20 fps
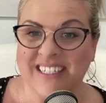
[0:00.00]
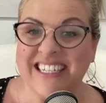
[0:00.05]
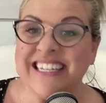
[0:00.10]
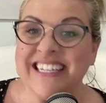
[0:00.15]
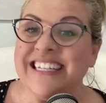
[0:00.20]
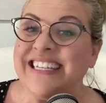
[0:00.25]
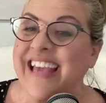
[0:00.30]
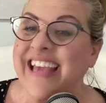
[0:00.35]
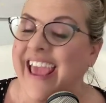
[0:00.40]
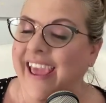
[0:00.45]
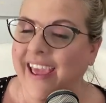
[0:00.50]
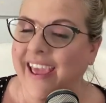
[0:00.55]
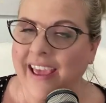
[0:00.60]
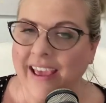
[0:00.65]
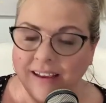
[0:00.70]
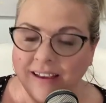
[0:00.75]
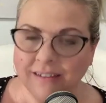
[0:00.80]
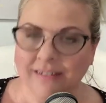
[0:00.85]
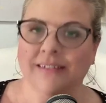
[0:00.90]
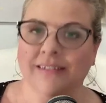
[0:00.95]

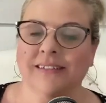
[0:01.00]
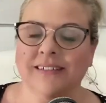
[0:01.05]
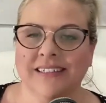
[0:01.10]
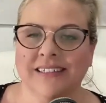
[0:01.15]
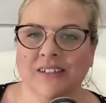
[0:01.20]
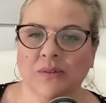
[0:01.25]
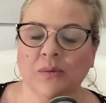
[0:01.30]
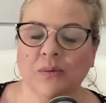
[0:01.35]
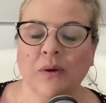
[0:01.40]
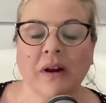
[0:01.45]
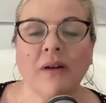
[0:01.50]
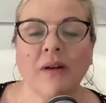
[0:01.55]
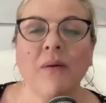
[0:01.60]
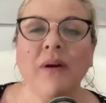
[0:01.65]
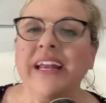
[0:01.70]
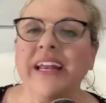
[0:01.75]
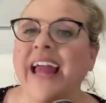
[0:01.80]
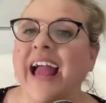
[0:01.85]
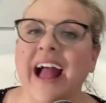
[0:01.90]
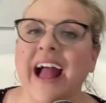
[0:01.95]
Today, we're
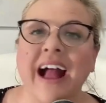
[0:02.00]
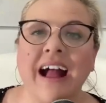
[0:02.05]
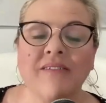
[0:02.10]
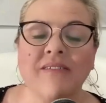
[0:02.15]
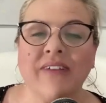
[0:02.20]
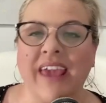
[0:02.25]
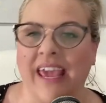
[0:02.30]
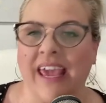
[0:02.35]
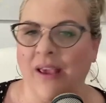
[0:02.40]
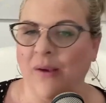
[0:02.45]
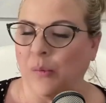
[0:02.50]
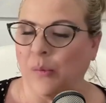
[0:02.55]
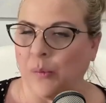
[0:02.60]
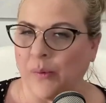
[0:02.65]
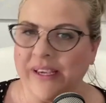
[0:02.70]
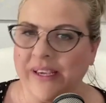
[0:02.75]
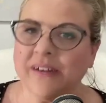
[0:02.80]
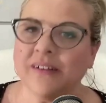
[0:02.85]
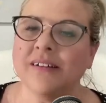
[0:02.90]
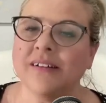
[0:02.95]
going to have a
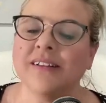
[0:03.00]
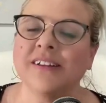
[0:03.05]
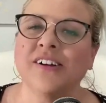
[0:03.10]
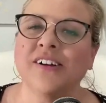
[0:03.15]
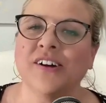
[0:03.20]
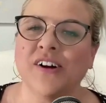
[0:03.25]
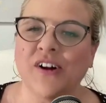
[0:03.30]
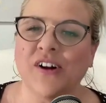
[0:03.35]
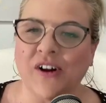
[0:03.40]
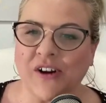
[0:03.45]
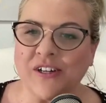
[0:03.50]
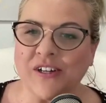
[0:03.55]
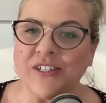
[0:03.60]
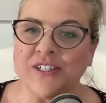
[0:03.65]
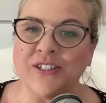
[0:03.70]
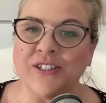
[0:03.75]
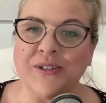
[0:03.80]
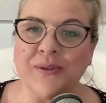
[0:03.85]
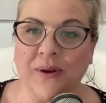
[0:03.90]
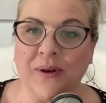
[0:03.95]
real
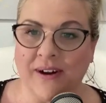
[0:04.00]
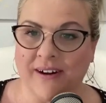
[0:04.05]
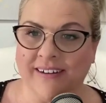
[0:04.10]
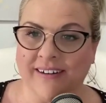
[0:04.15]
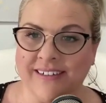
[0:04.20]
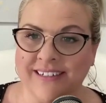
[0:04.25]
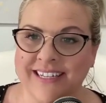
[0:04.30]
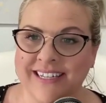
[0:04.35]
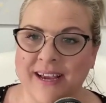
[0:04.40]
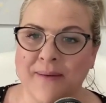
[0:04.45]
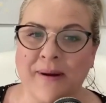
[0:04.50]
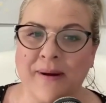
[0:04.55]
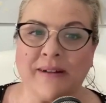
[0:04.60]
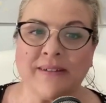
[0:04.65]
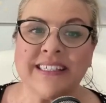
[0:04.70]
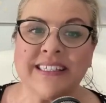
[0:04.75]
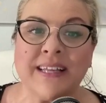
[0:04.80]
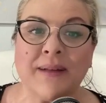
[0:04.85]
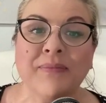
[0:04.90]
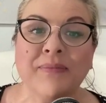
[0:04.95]
heart-to-heart
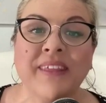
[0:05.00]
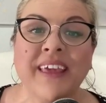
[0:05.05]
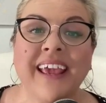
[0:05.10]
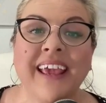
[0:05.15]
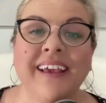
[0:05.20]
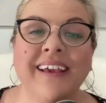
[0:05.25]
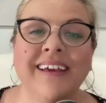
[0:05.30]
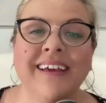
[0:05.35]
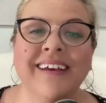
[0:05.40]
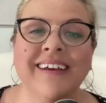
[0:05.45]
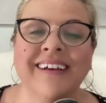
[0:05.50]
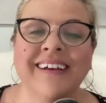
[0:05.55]
about something